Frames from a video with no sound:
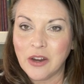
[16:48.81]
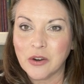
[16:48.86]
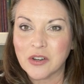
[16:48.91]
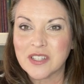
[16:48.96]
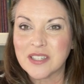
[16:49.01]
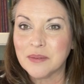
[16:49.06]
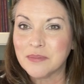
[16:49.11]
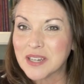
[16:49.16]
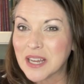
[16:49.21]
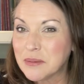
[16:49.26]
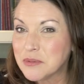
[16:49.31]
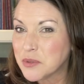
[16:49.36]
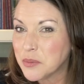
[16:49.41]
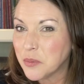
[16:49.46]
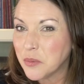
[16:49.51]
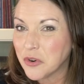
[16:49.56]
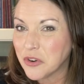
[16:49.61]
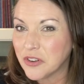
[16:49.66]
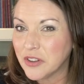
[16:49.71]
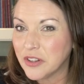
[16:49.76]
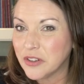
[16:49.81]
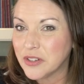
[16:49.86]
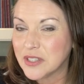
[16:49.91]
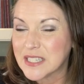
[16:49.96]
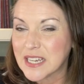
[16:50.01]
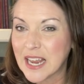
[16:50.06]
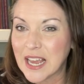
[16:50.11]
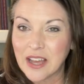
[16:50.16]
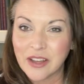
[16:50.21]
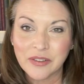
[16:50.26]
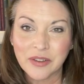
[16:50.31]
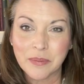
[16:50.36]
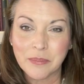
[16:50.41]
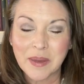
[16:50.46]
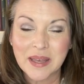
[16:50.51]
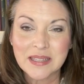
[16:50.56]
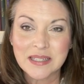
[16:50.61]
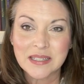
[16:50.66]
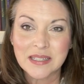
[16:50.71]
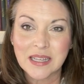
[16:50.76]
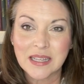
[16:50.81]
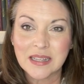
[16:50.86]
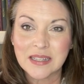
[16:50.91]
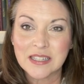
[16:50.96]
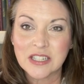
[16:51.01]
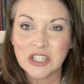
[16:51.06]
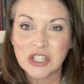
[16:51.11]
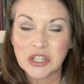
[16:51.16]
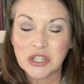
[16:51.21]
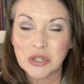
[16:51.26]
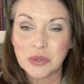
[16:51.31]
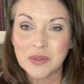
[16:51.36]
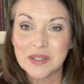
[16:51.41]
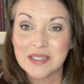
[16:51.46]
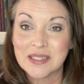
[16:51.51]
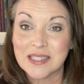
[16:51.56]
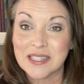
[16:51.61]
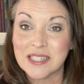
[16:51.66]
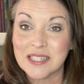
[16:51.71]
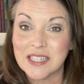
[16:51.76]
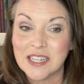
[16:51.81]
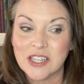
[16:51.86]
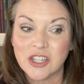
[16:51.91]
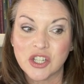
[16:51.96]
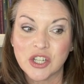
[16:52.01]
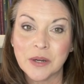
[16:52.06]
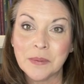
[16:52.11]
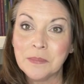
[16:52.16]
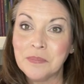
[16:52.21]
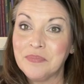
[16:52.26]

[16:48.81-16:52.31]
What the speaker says: Or sometimes when we're a little down, the best thing to do is to stitch.